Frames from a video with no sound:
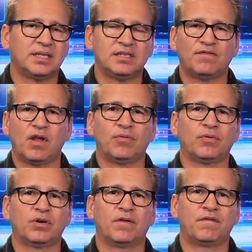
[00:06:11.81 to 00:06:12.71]
these flow
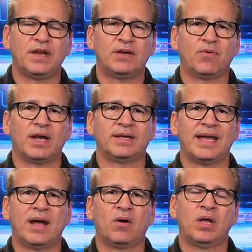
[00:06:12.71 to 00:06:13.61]
through your feed right
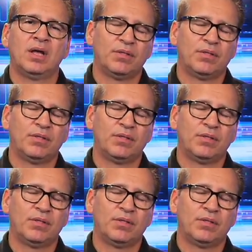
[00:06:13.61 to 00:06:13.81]
now.